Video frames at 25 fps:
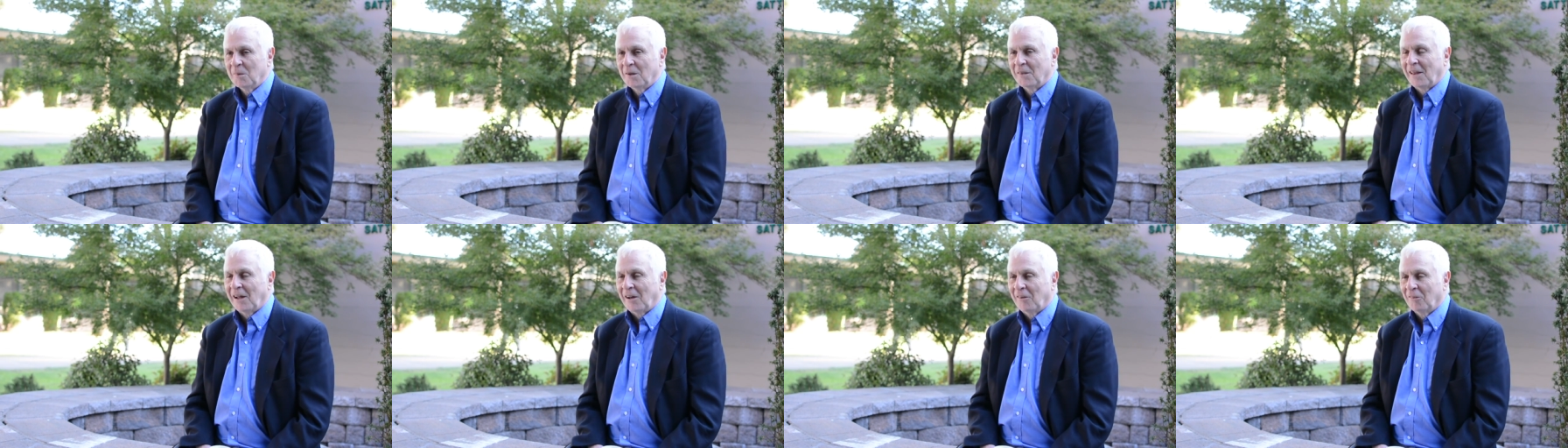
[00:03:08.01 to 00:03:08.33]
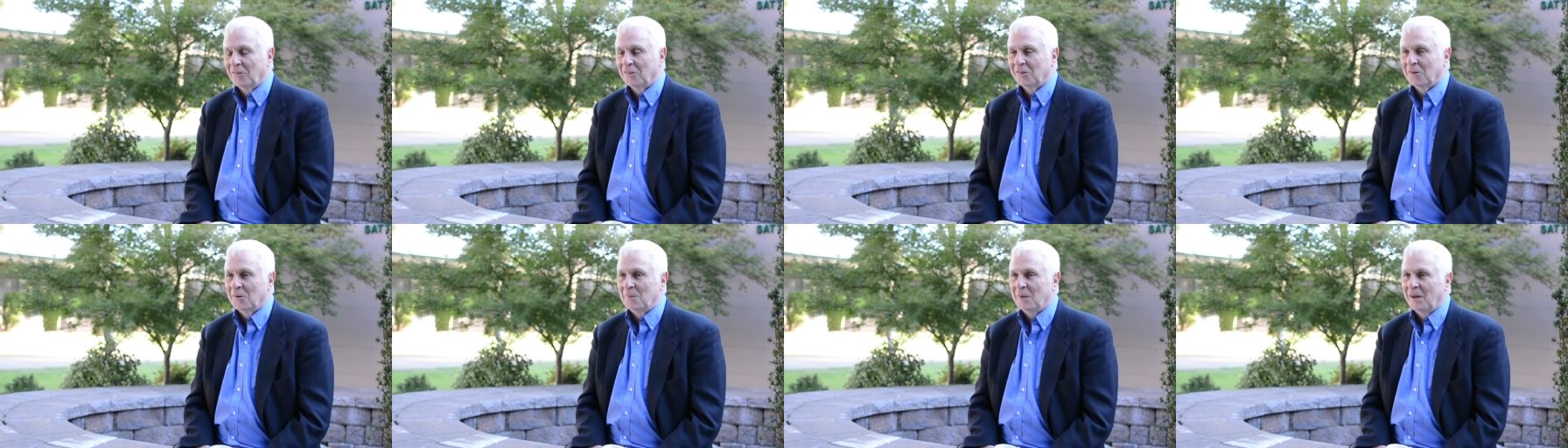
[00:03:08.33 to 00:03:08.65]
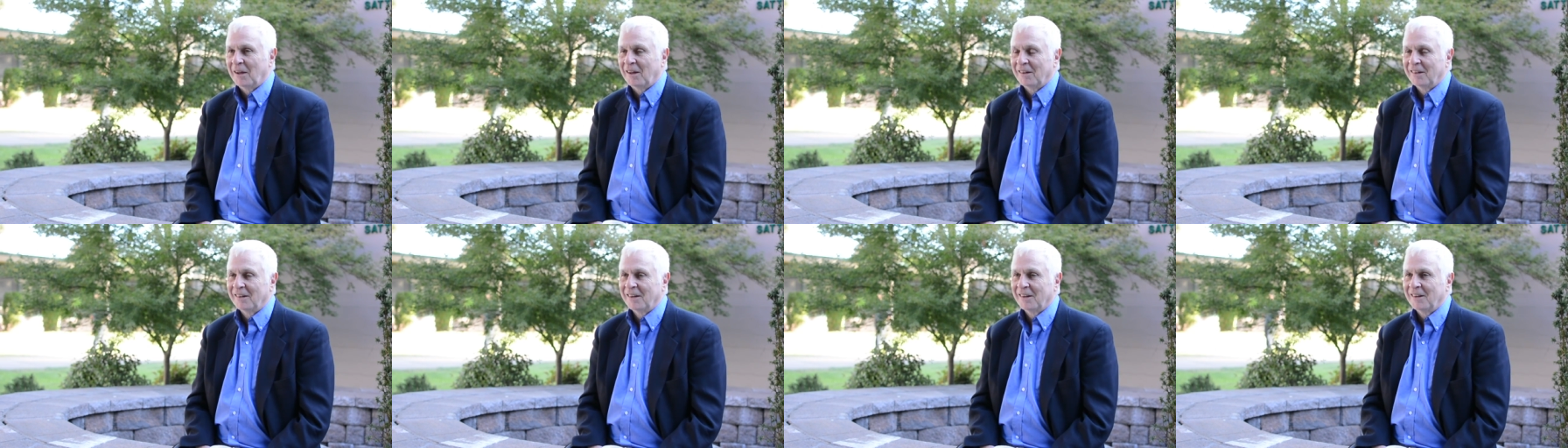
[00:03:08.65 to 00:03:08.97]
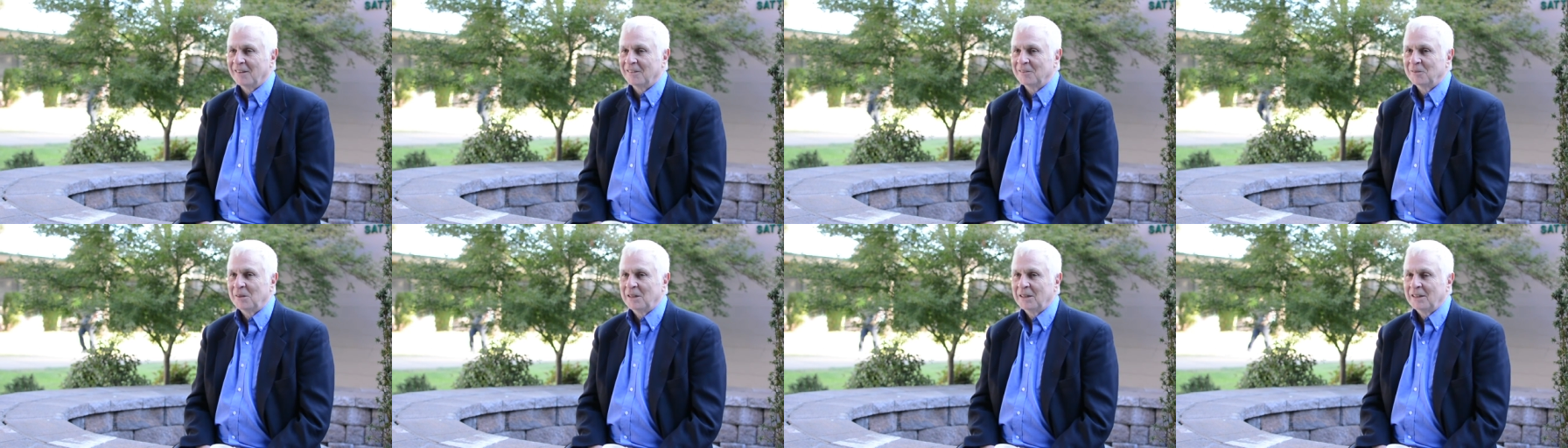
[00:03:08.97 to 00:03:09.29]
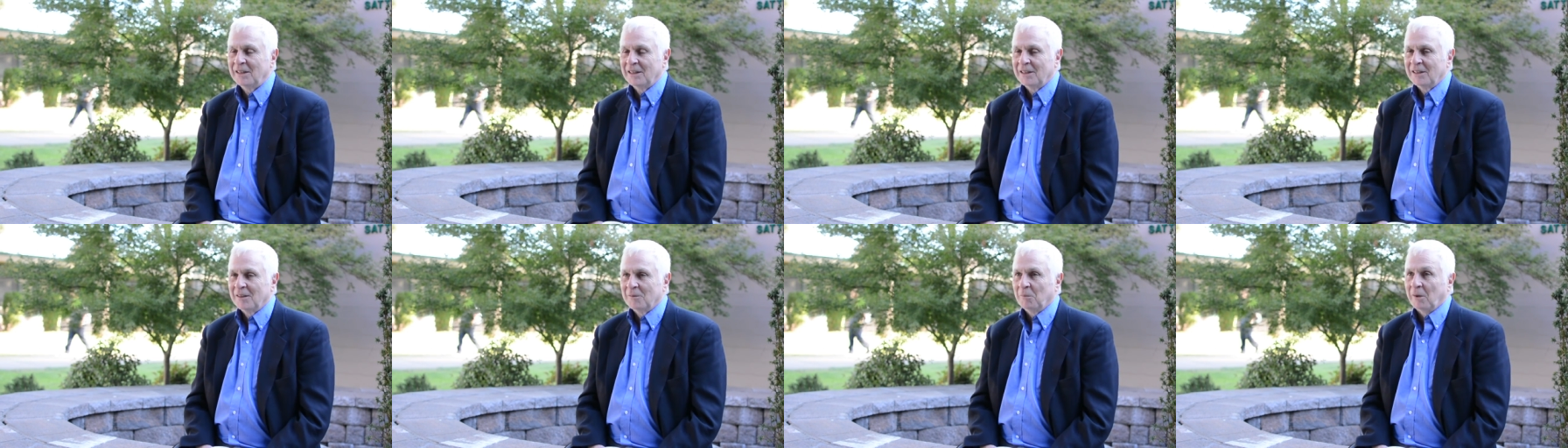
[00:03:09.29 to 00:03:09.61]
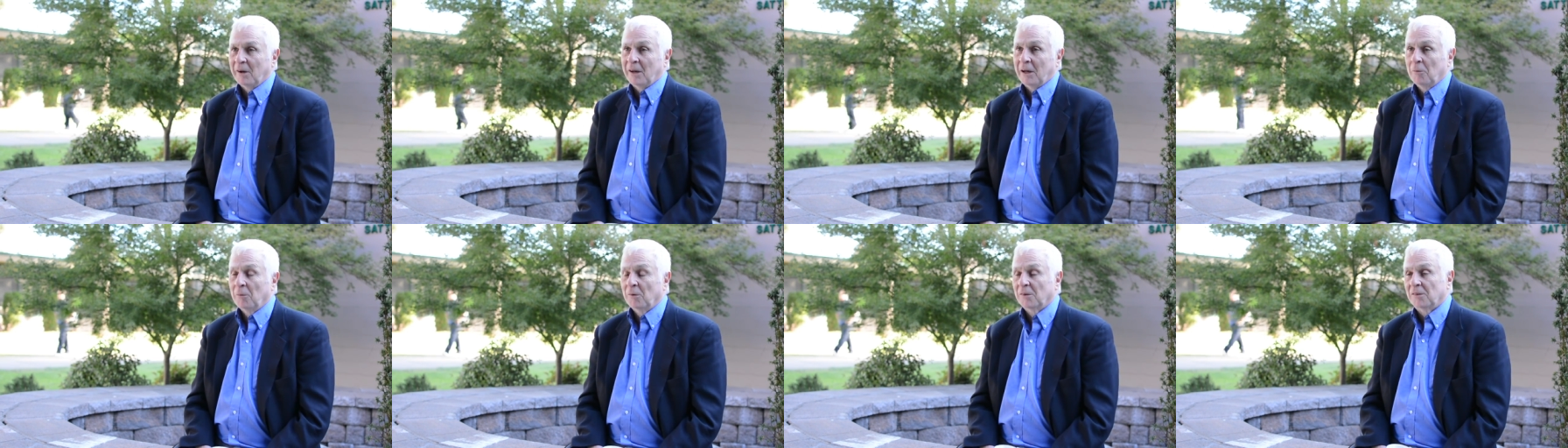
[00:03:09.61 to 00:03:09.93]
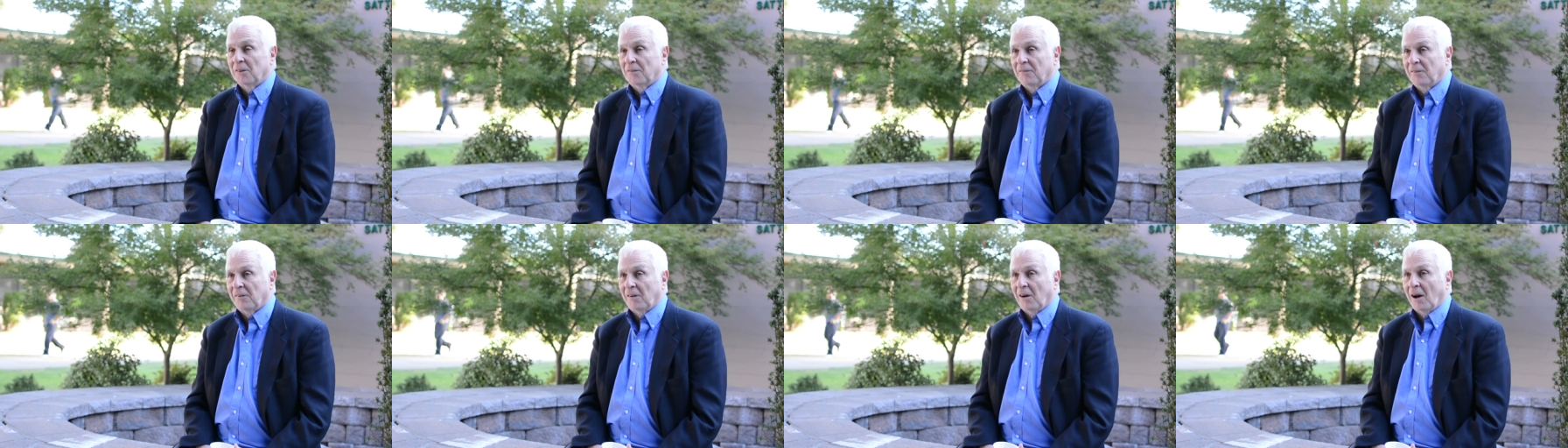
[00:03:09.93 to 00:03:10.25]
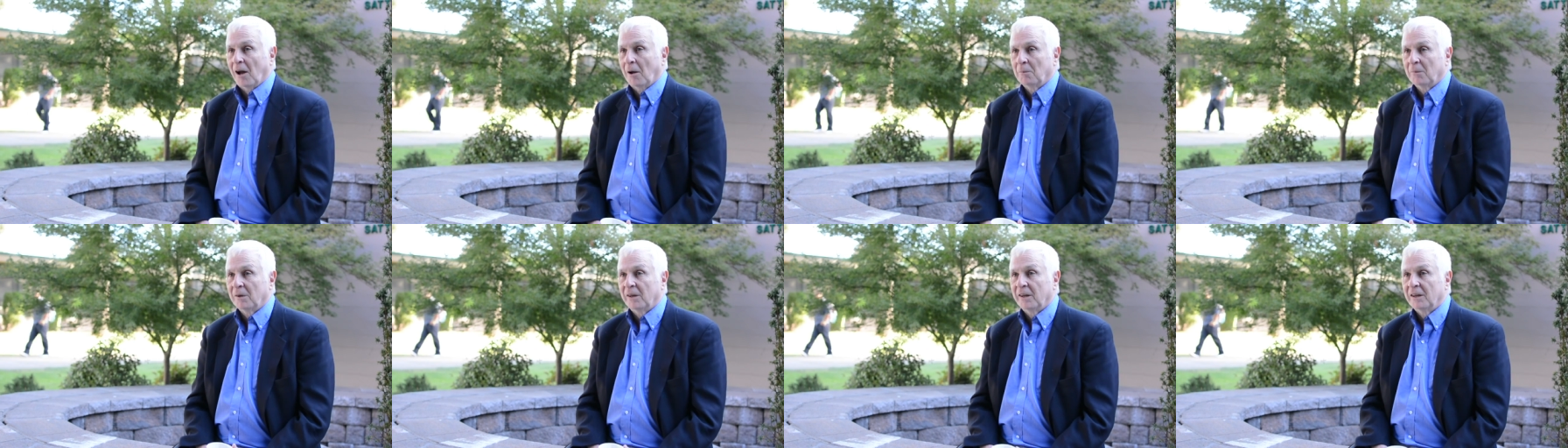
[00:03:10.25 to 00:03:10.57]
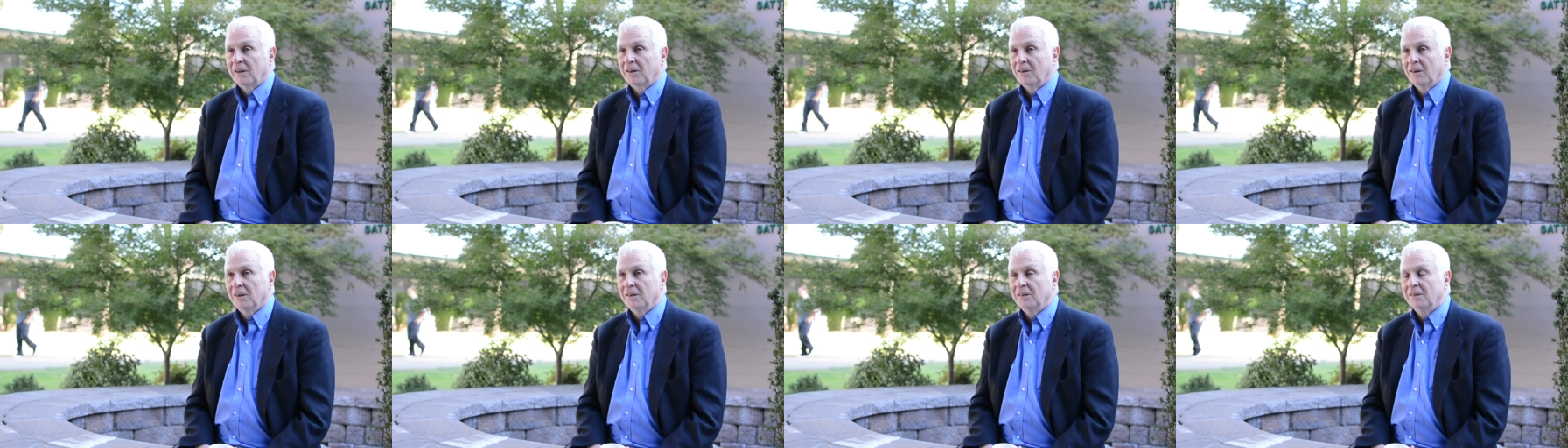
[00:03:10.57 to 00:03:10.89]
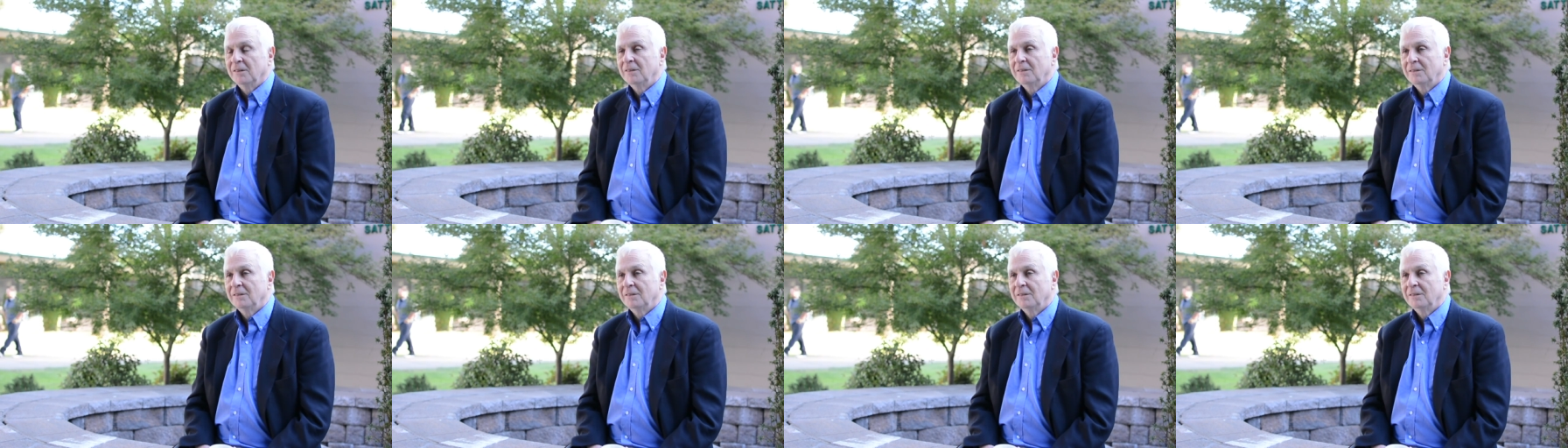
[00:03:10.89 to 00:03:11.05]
but that was about it. But he was a phenomenally good